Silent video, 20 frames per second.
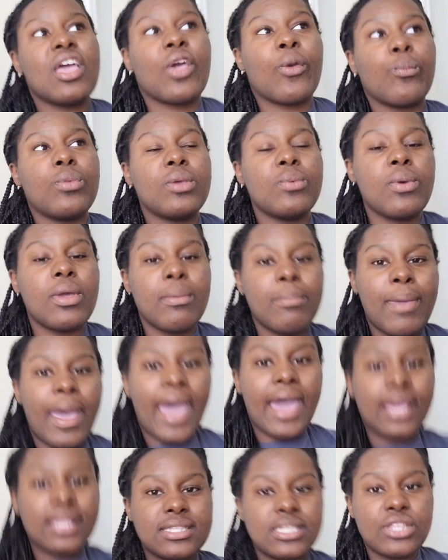we went
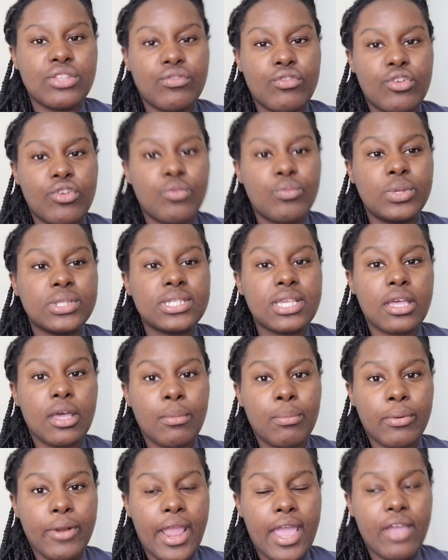back to the room. We took
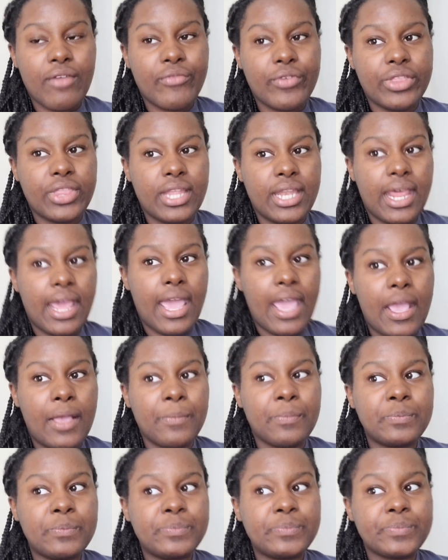a break for the
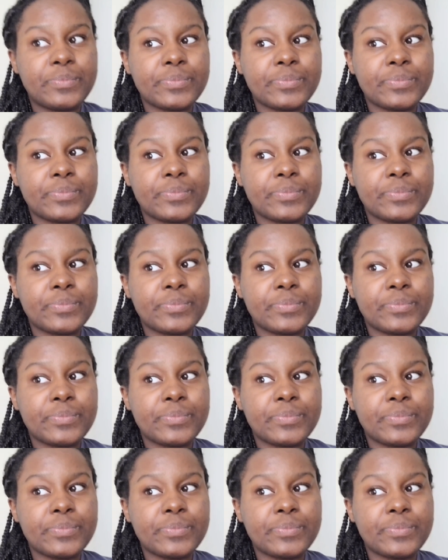day.